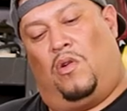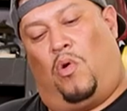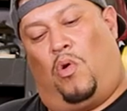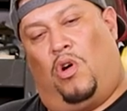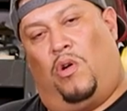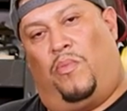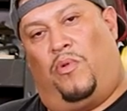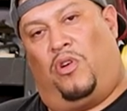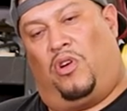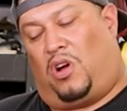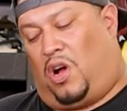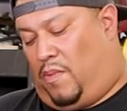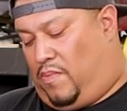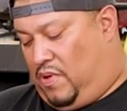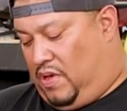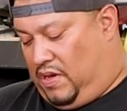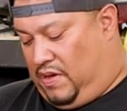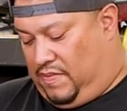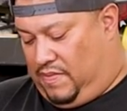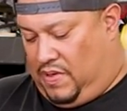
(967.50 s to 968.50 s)
oil burner
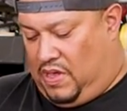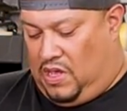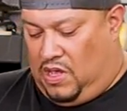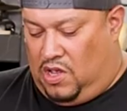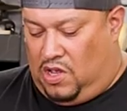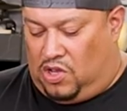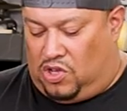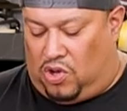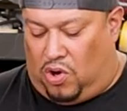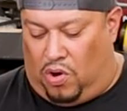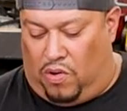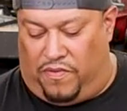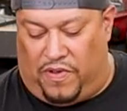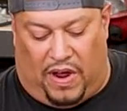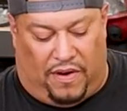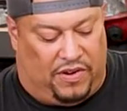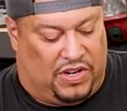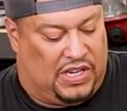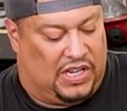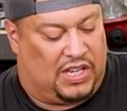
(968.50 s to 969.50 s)
coupling. So if you
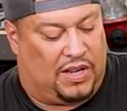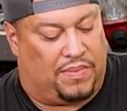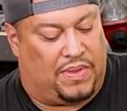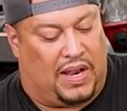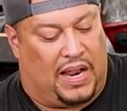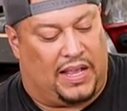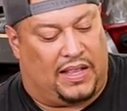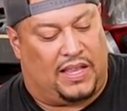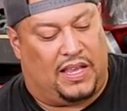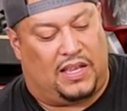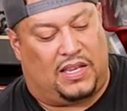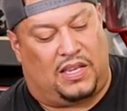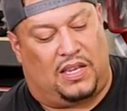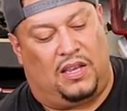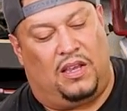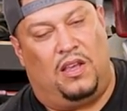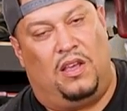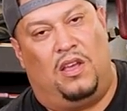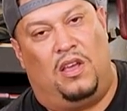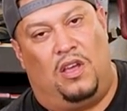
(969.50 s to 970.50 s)
ever see something like
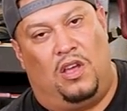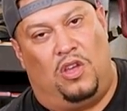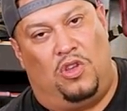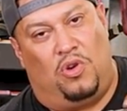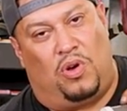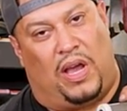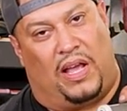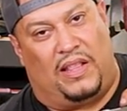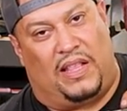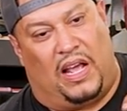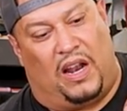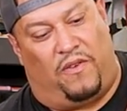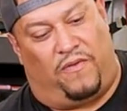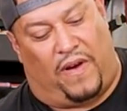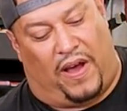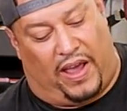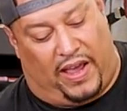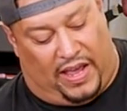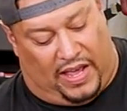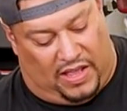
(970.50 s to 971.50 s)
this, you can identify it.